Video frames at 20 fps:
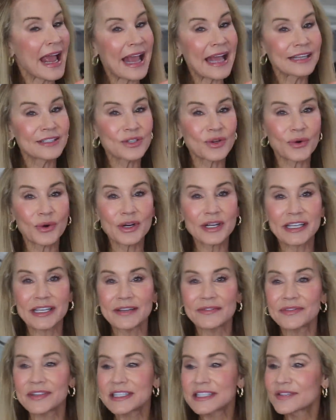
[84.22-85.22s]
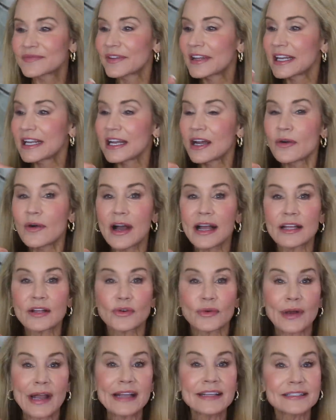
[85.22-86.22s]
and or give this video a
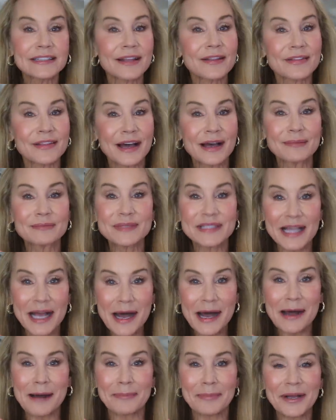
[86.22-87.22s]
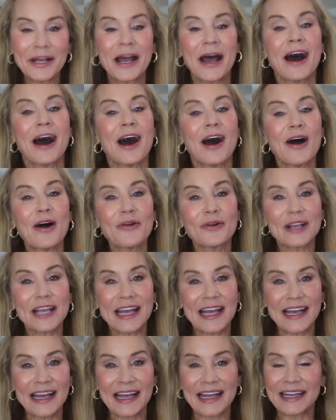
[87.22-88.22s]
great thumbs up.
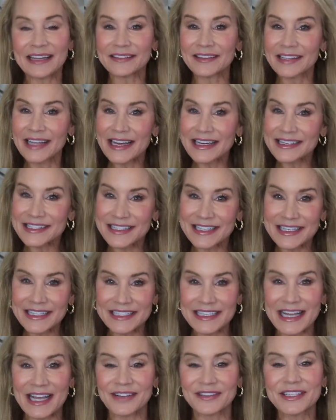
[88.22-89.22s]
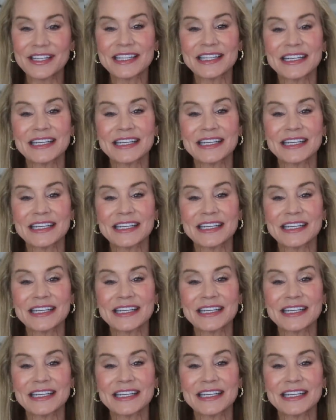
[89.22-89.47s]
Okay, let us get down to